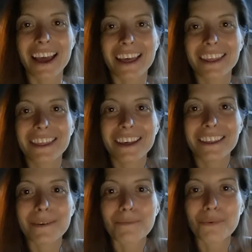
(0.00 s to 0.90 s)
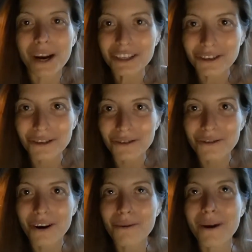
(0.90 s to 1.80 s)
the pressure
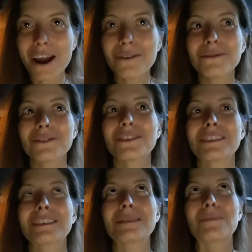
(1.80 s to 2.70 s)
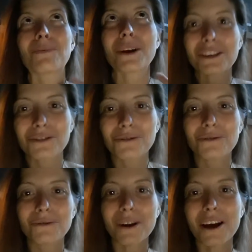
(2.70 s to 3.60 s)
around us and the
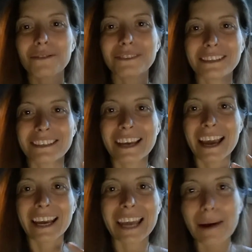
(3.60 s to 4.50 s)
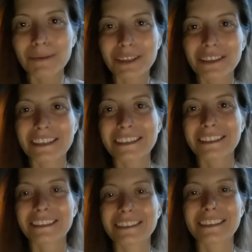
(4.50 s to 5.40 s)
pressure around this
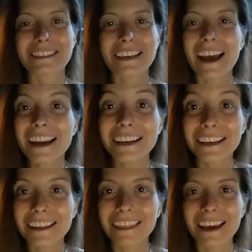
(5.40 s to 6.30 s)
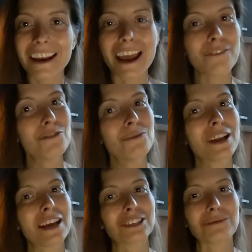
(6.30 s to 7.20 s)
capitalist society that everyone
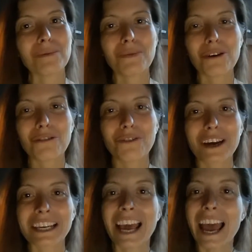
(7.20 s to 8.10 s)
has to be perfect,